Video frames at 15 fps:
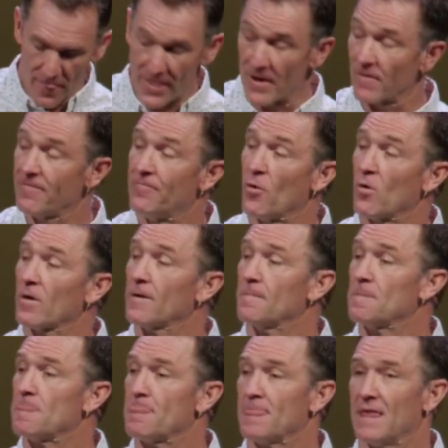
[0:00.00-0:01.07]

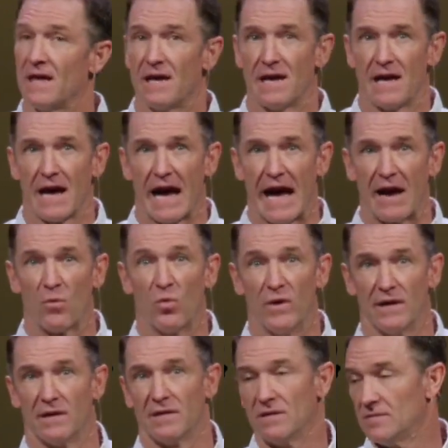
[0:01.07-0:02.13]
Therefore, I
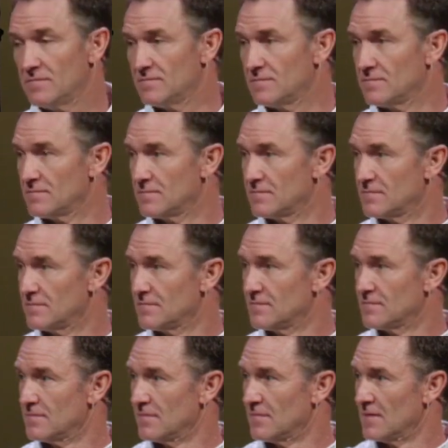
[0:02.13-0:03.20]
will.
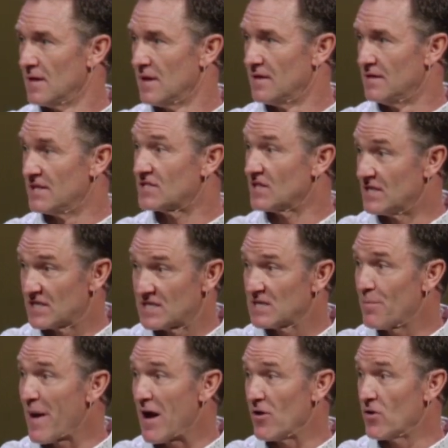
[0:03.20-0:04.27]
This
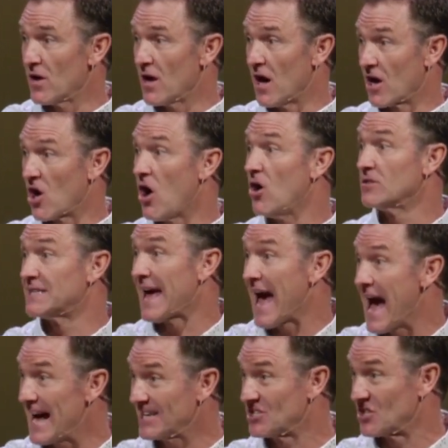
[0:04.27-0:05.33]
is about a call
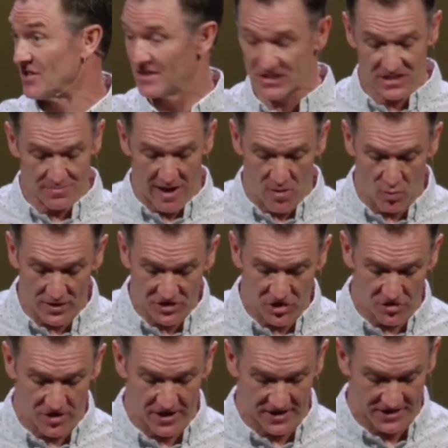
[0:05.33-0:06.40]
to action. This is about
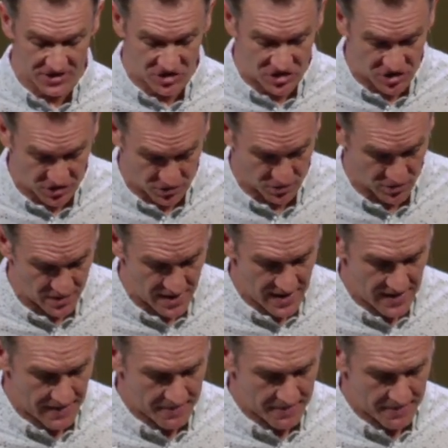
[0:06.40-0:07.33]
what you're gonna do.